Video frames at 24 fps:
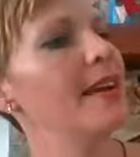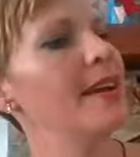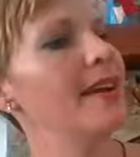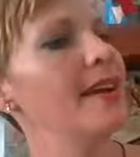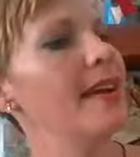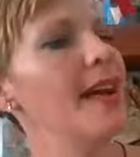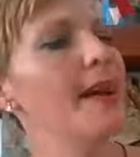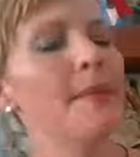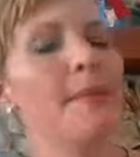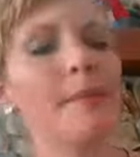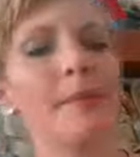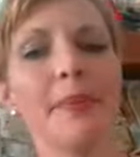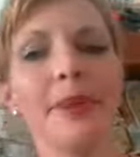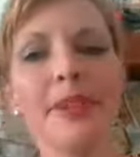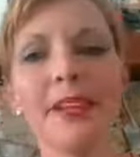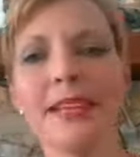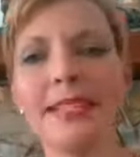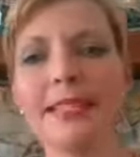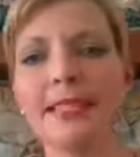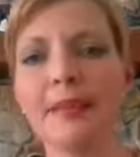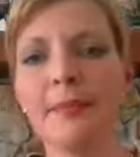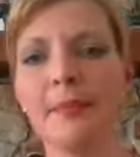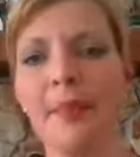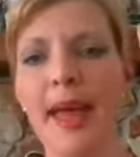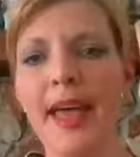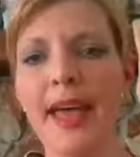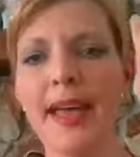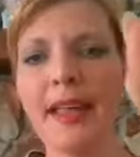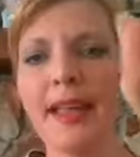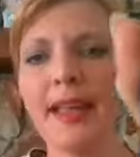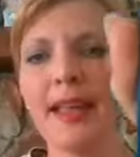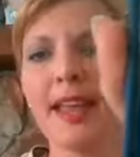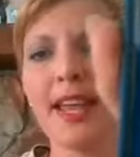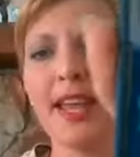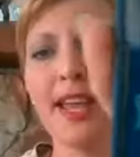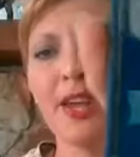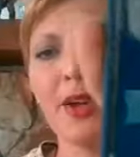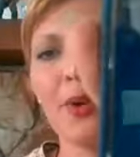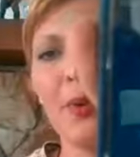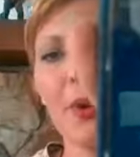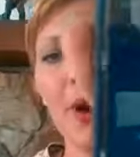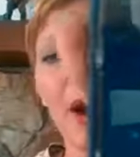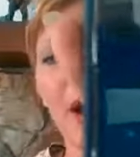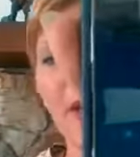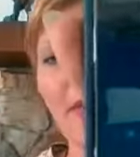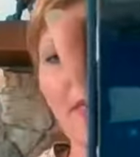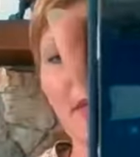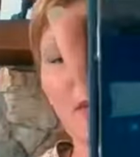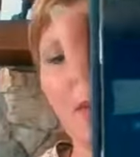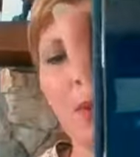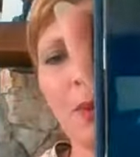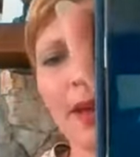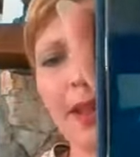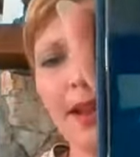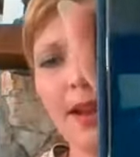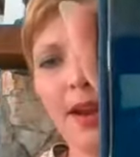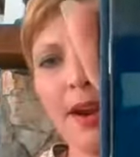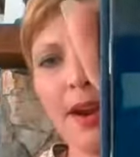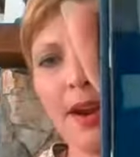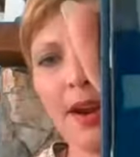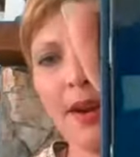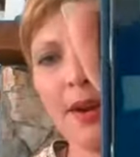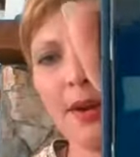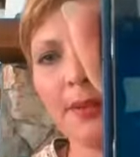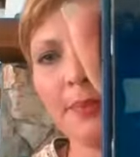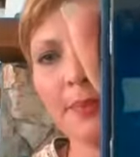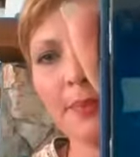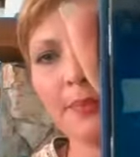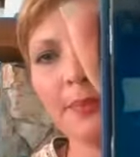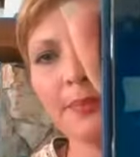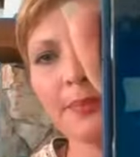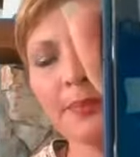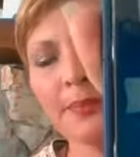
Yep, Melissa Bailey, you are the winner